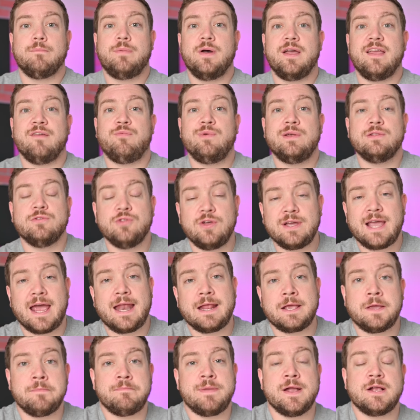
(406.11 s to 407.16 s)
But if we look at
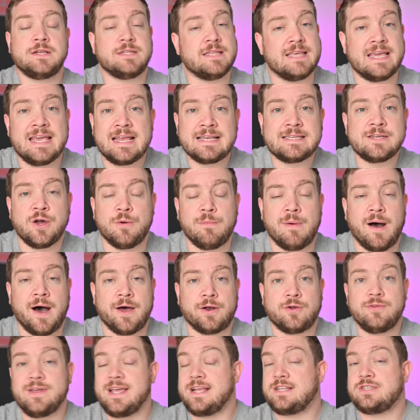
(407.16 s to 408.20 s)
it compared to the Intel
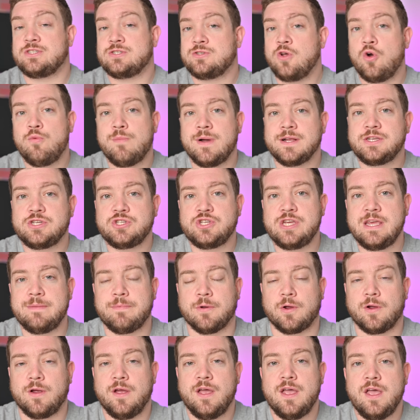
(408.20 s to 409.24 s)
model, it's so much
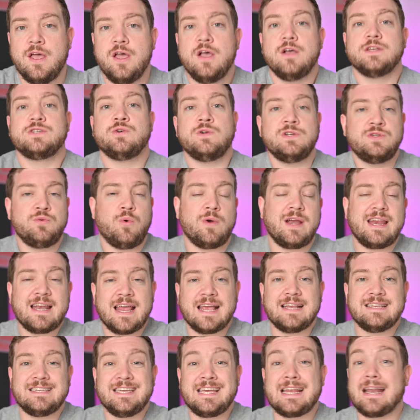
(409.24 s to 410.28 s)
cheaper. So in
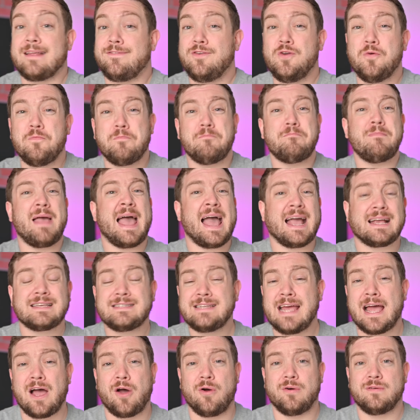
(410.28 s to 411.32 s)
2019, if you
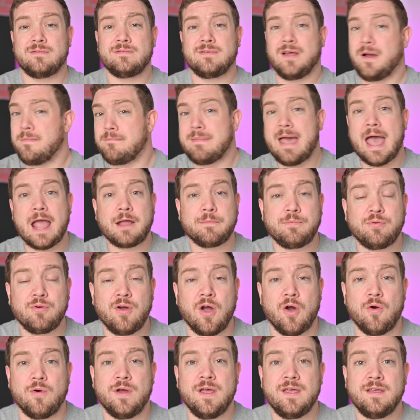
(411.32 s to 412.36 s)
maxed out a Mac
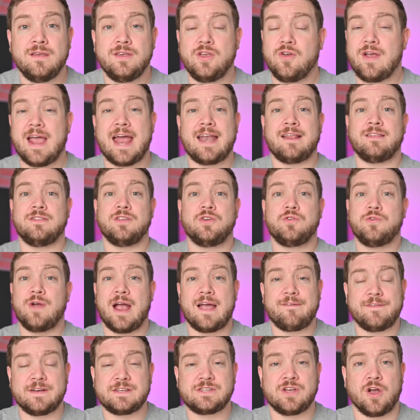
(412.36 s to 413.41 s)
Pro, you're adding the
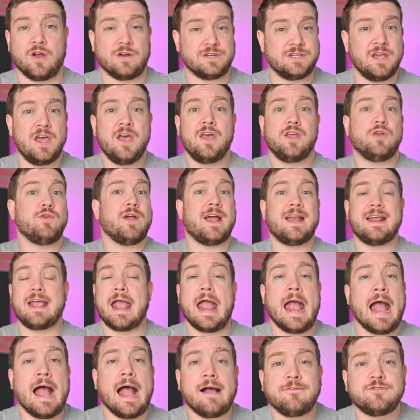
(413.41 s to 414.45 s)
graphics cards, you're adding
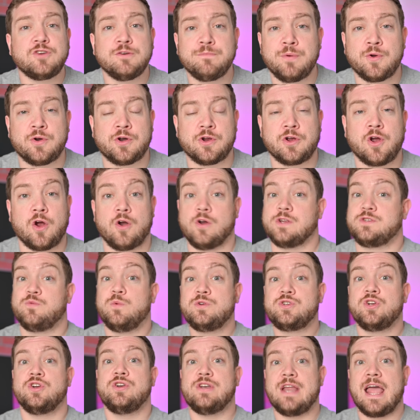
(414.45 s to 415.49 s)
afterburner cards,
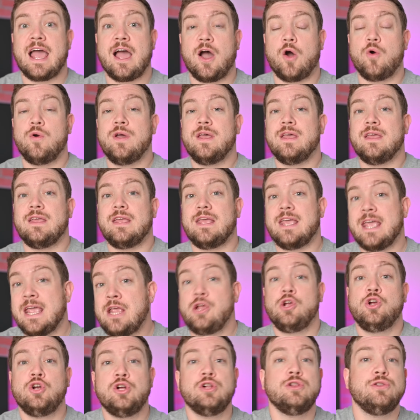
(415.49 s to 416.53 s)
which are now
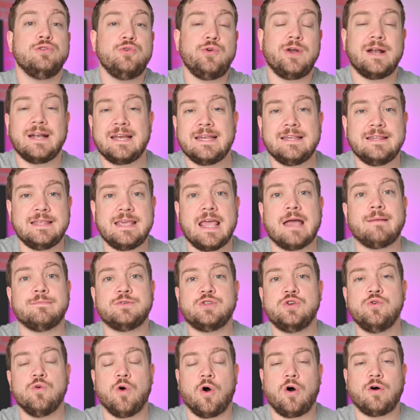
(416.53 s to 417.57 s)
included in the
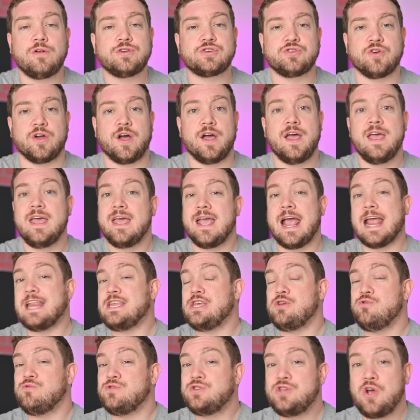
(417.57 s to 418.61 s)
M2 Ultra, and
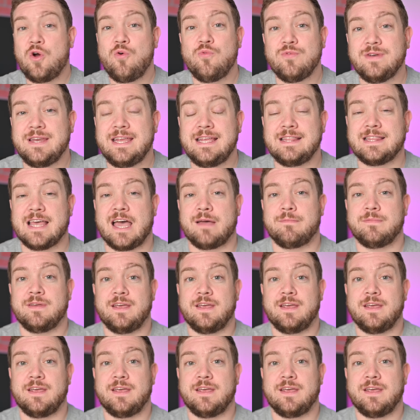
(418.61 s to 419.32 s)
you don't need them.